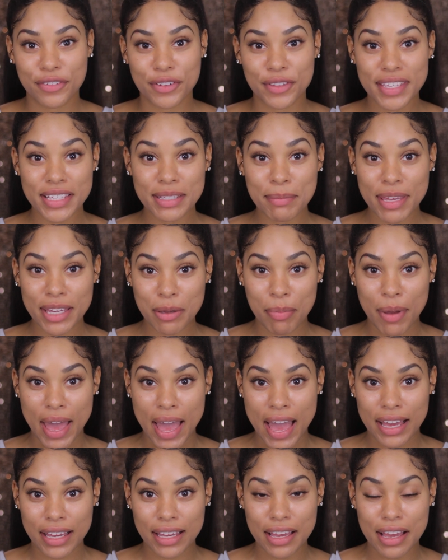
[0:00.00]
For this makeup
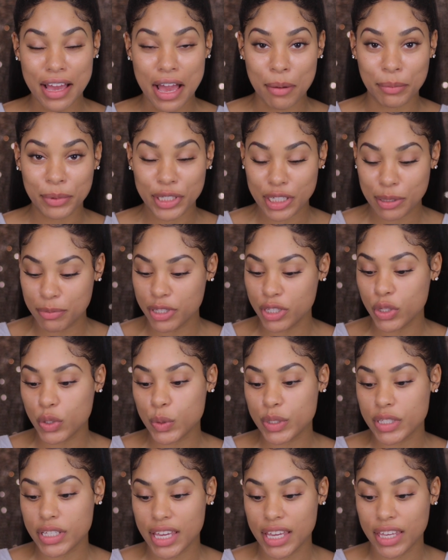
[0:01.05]
hack, I'm gonna be
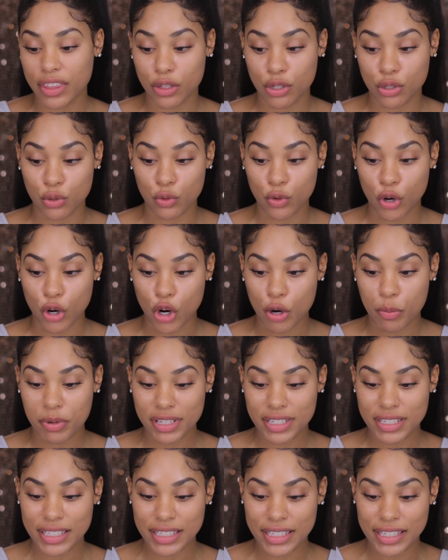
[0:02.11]
using the new
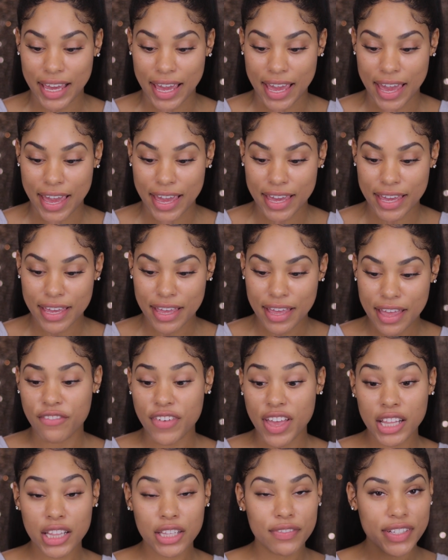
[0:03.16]
Urban Decay
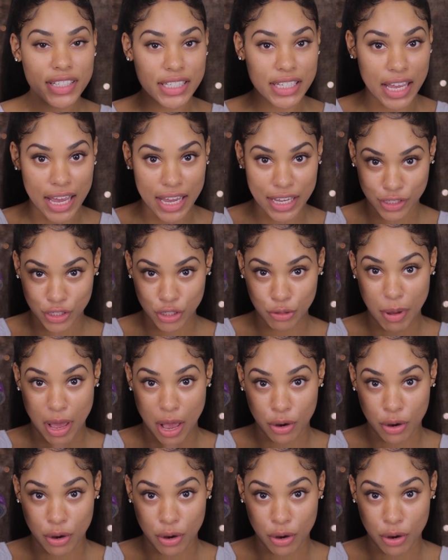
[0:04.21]
Velvetizer